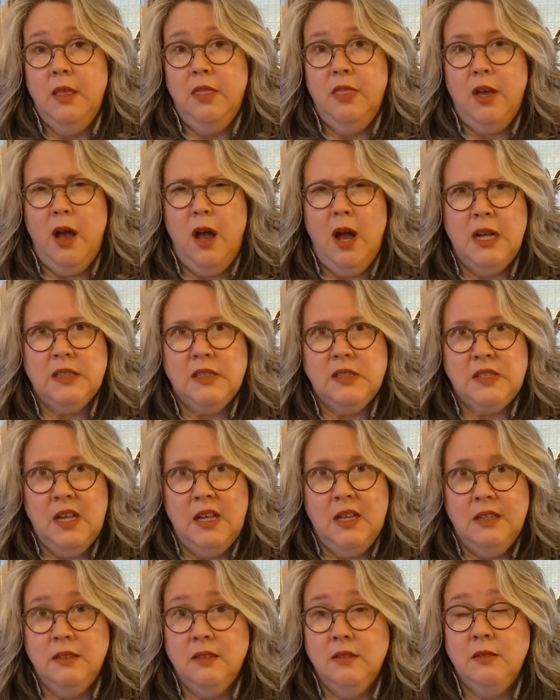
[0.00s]
The hot
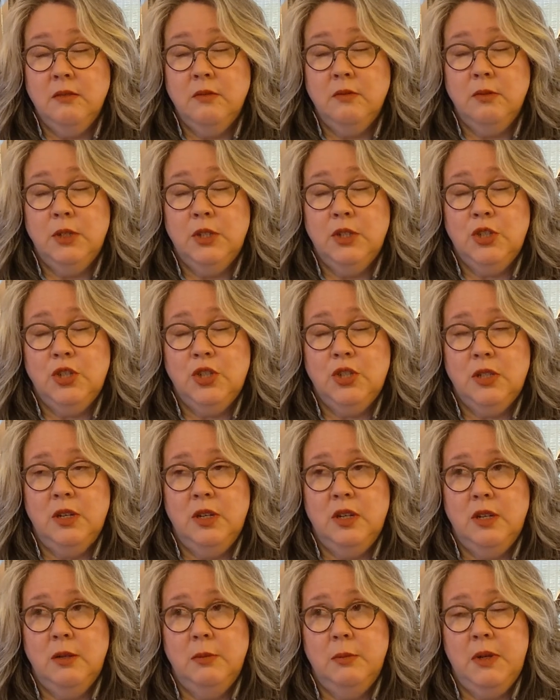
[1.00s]
sun, which,
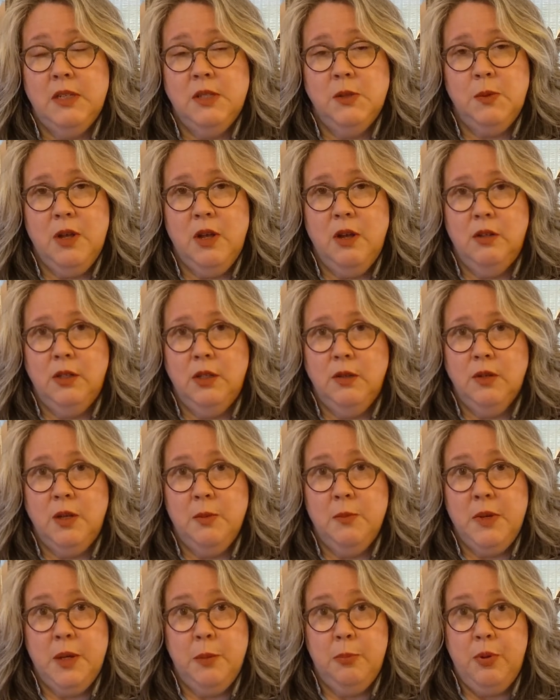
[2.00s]
as we all know,
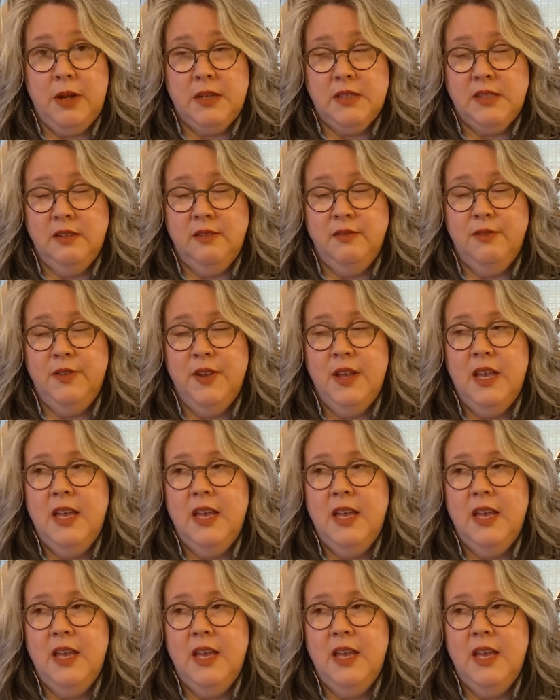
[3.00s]
can be oppressive.